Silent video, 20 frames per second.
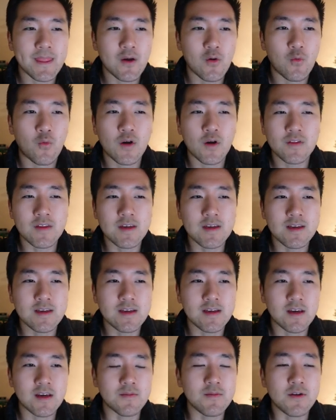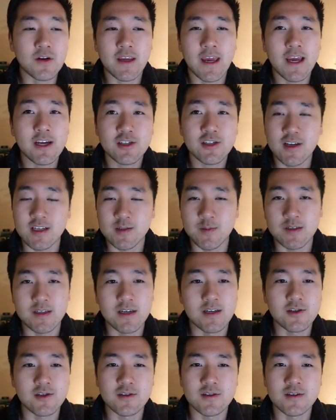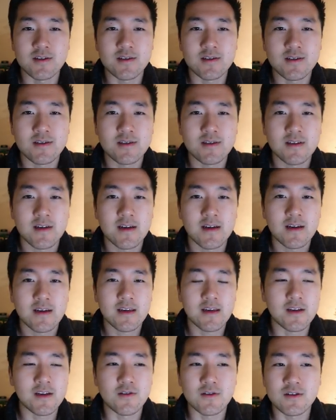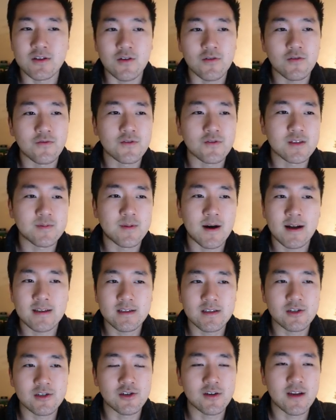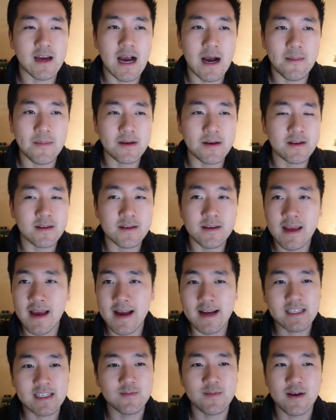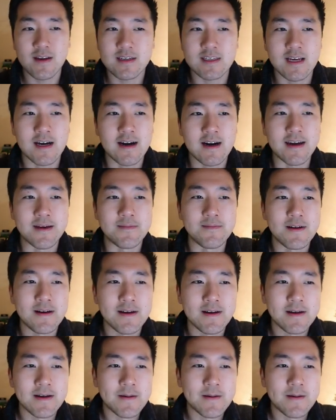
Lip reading: what the communication expectation is. Certain responses should happen in X amount of time.